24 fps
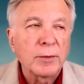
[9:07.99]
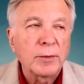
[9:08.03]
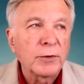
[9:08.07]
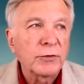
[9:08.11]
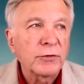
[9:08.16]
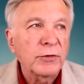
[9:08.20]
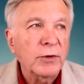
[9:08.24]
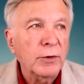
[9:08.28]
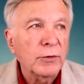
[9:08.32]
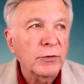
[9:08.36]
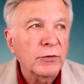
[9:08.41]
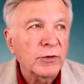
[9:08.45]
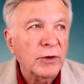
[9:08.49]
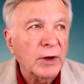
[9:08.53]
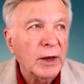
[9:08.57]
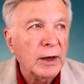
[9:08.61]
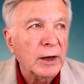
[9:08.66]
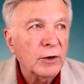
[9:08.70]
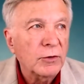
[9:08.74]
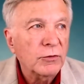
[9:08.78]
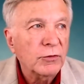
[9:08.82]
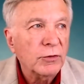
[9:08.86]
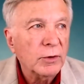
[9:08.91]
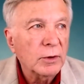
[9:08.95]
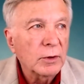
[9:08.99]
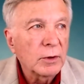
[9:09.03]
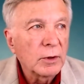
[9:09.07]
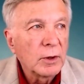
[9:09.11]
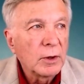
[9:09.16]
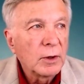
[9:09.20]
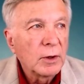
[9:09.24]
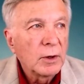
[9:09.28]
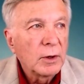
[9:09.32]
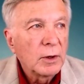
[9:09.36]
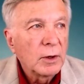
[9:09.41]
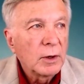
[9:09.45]
association.
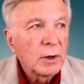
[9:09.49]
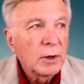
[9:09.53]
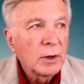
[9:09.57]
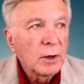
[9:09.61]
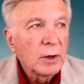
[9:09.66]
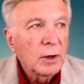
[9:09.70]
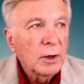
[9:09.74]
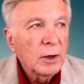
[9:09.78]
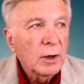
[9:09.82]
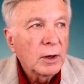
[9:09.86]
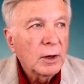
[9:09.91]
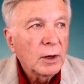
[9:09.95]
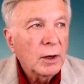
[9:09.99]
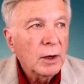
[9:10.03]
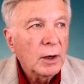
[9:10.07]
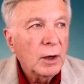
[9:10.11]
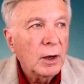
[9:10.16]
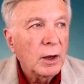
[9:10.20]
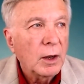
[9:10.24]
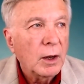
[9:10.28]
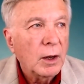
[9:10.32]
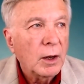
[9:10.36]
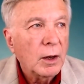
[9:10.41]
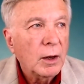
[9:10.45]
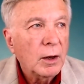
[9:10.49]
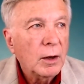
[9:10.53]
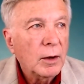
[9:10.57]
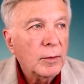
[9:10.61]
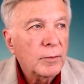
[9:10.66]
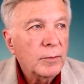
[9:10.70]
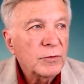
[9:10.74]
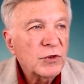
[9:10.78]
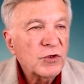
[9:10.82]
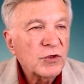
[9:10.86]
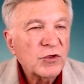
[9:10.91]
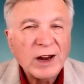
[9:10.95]
Uh,
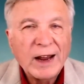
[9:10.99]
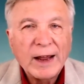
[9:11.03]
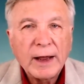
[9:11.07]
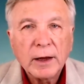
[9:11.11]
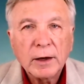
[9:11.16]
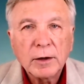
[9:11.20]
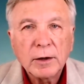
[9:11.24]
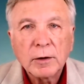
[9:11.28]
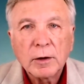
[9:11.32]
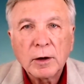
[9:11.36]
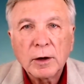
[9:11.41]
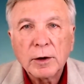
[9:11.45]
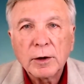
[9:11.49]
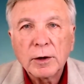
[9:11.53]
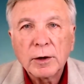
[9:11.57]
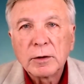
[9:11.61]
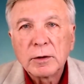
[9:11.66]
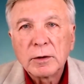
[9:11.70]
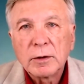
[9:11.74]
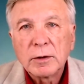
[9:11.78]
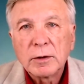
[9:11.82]
Chandler,